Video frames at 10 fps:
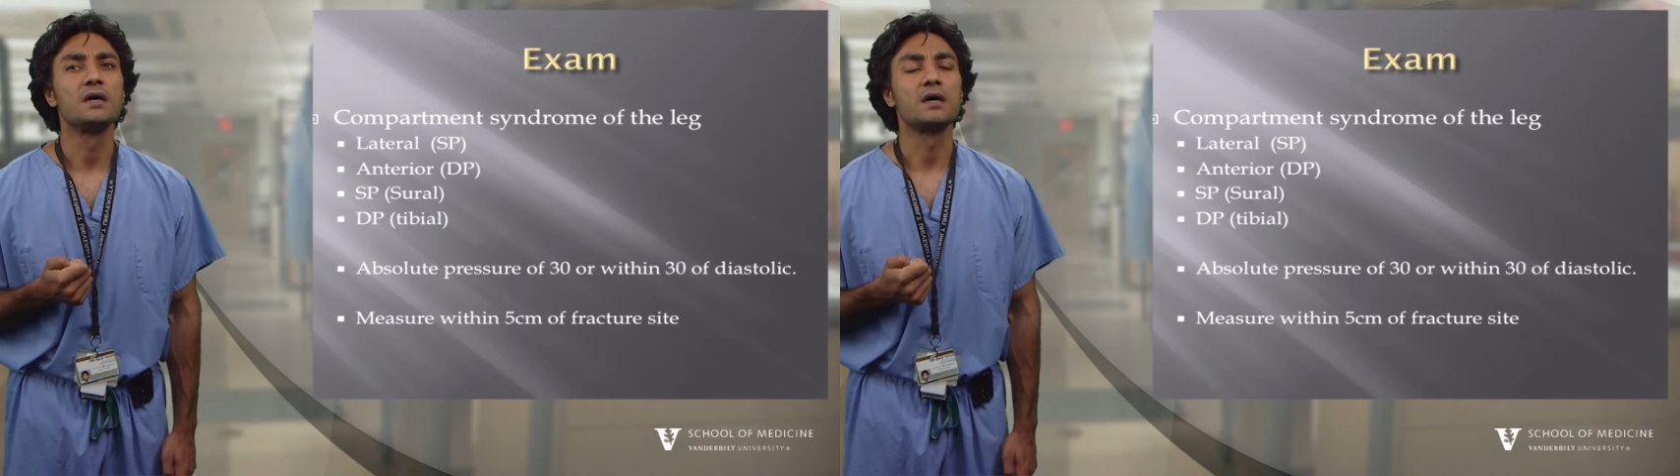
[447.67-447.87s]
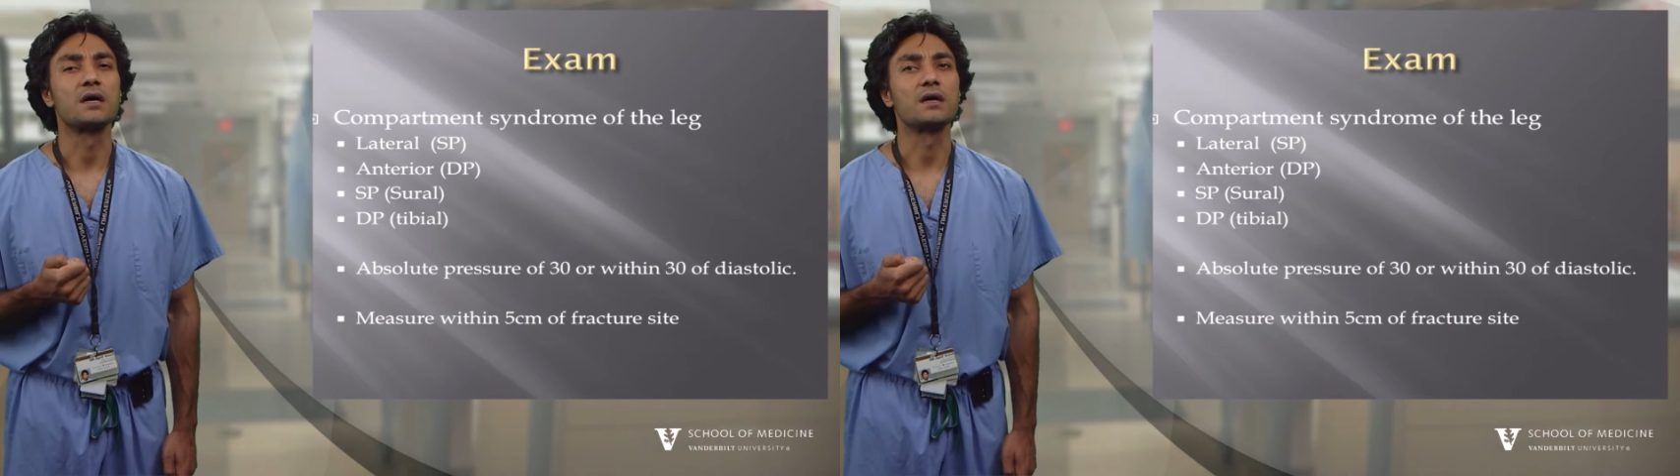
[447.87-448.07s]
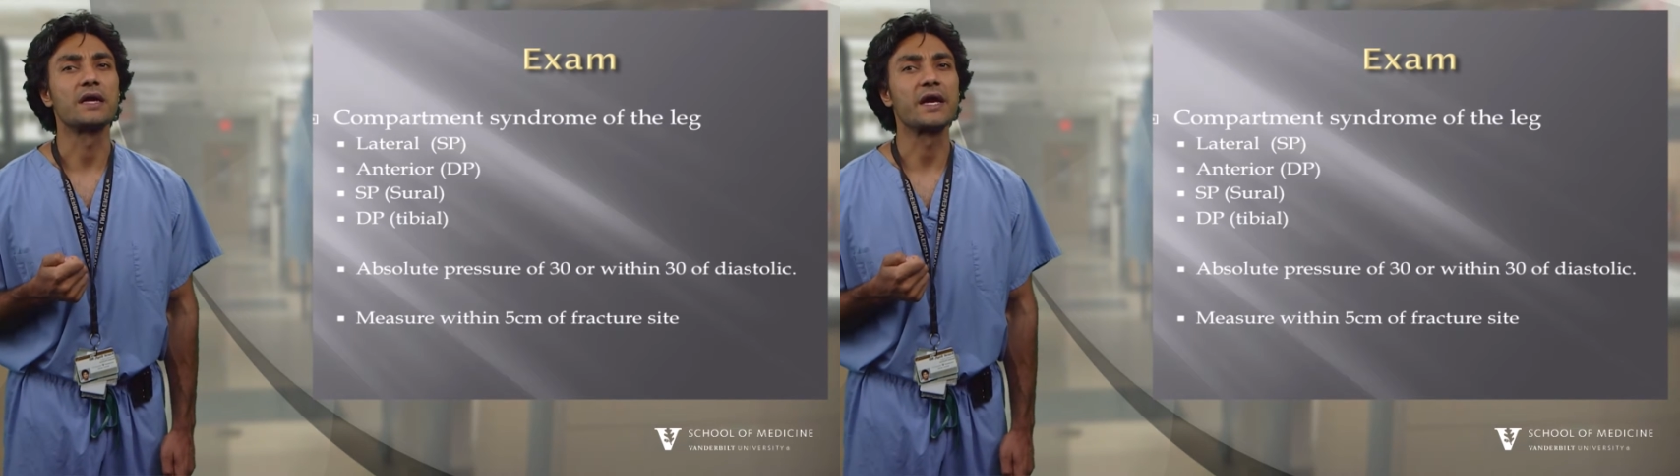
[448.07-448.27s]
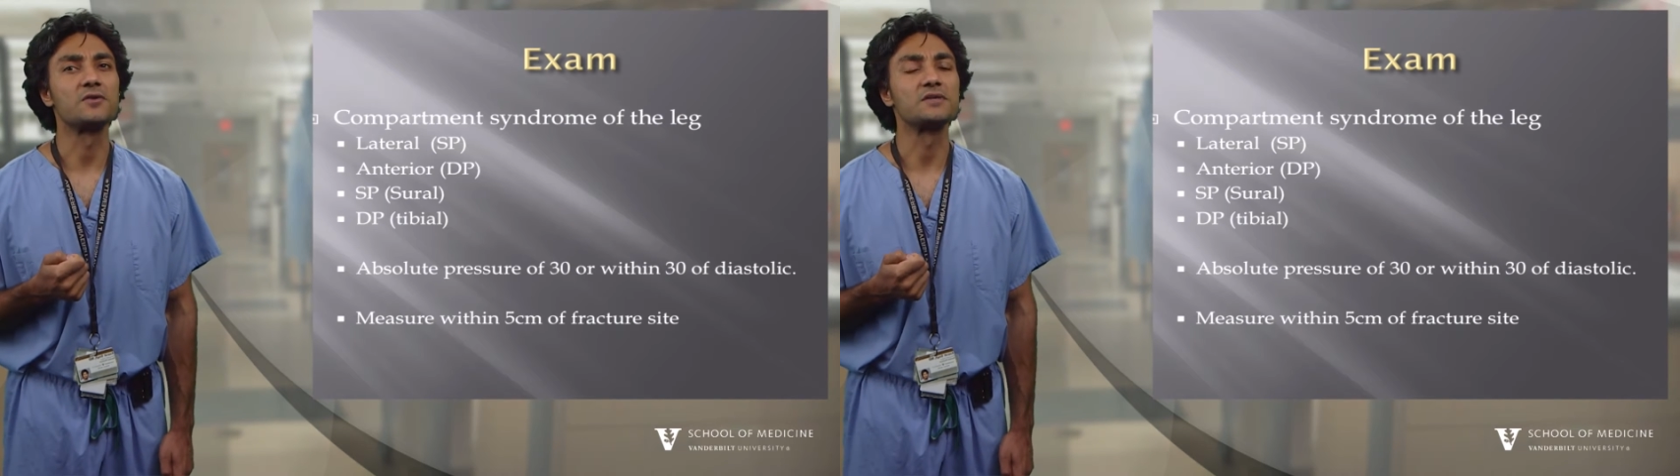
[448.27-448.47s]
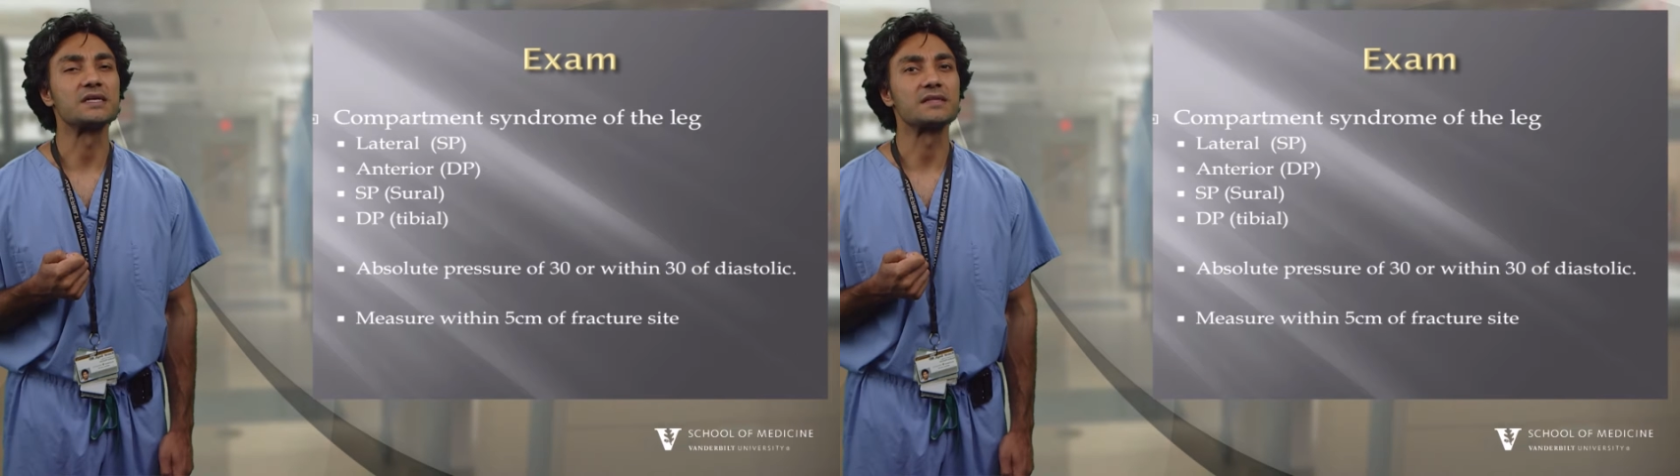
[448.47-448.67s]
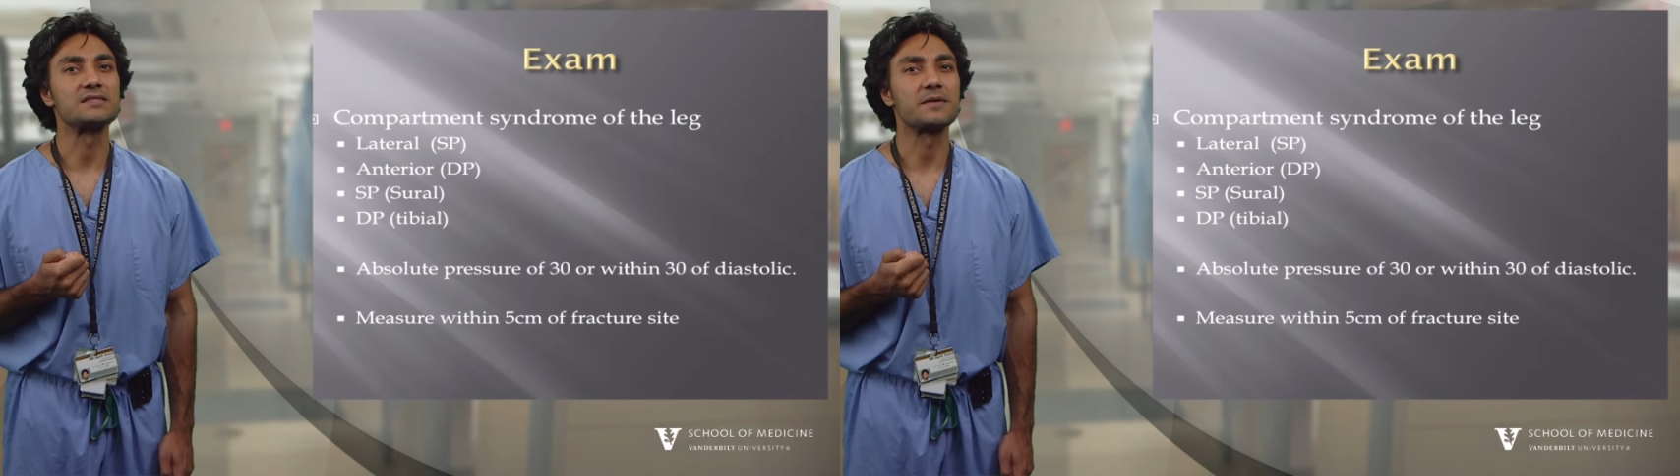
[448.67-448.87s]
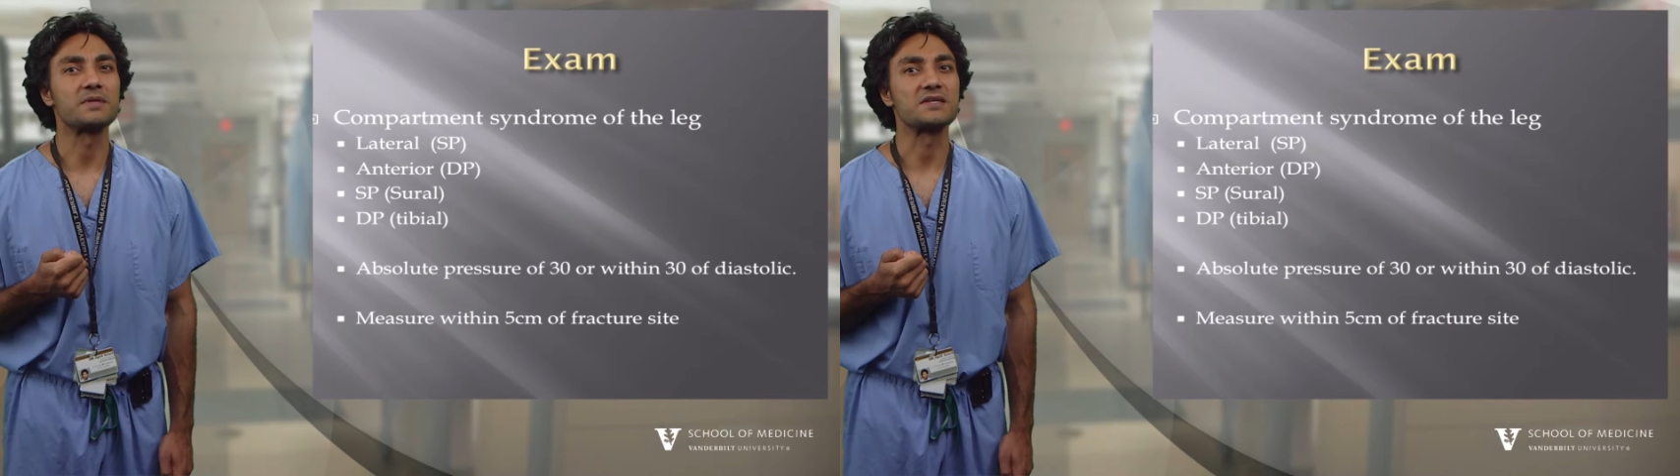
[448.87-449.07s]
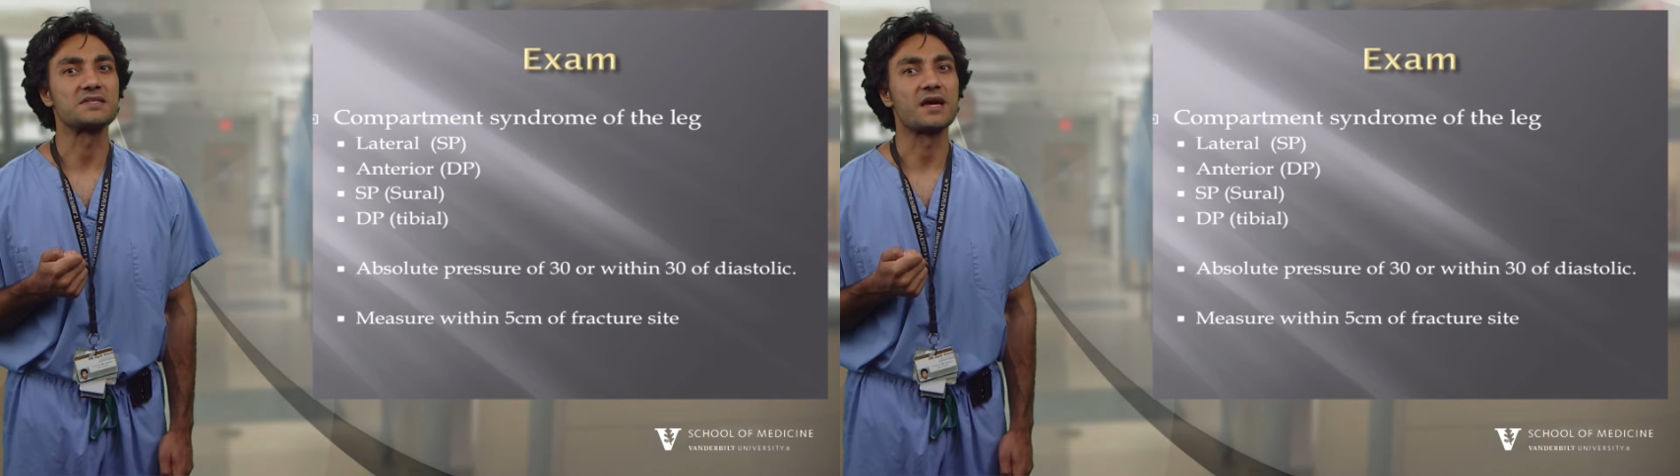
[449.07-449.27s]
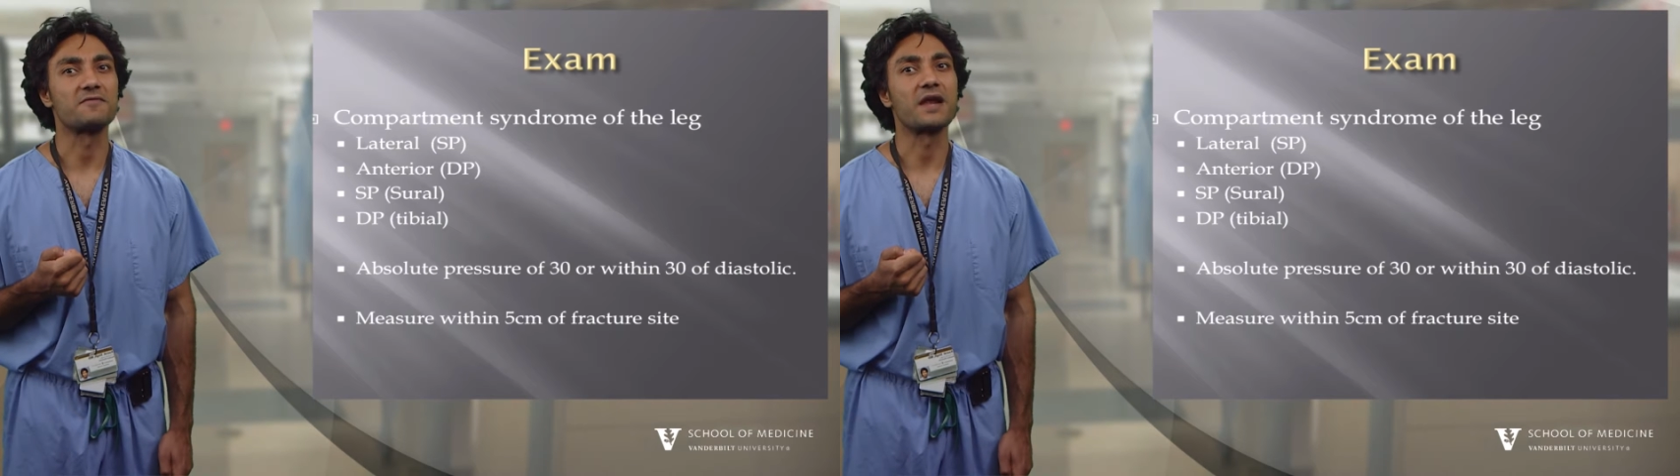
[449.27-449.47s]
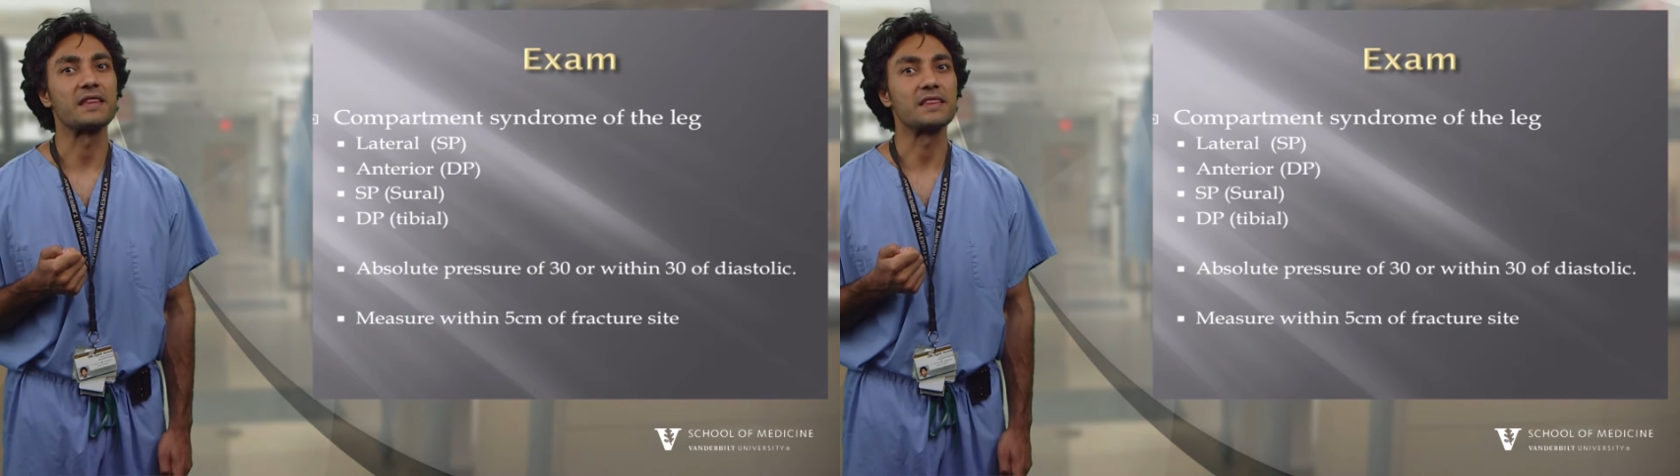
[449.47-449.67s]
heralding that something is not
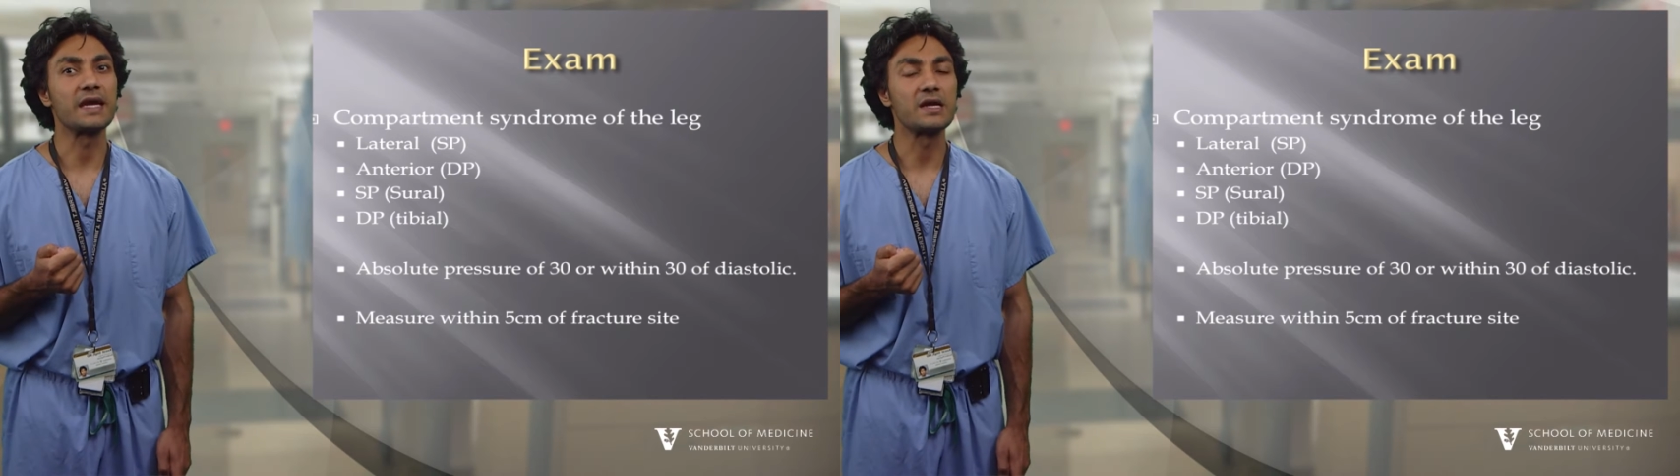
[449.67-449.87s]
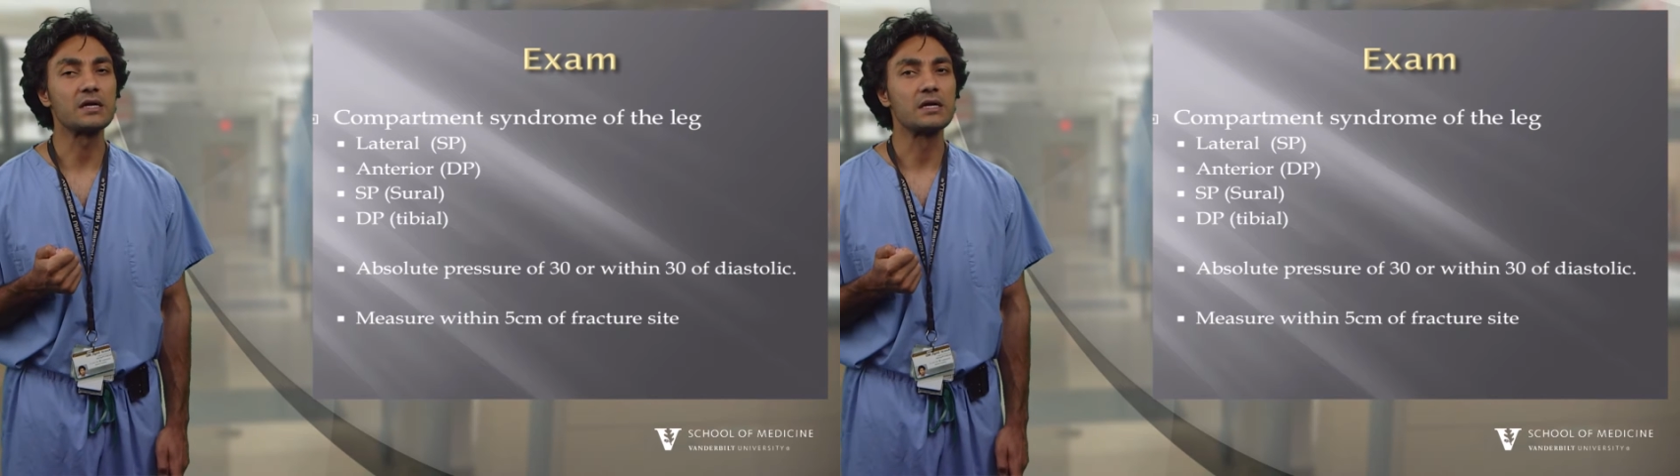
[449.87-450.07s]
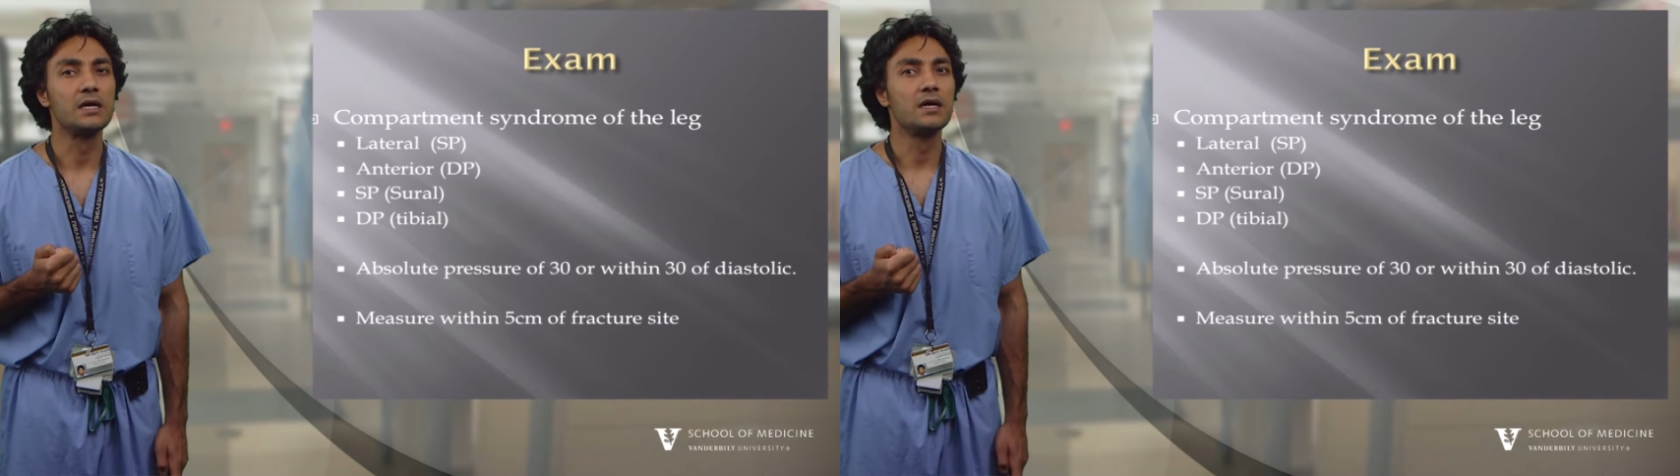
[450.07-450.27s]
right there.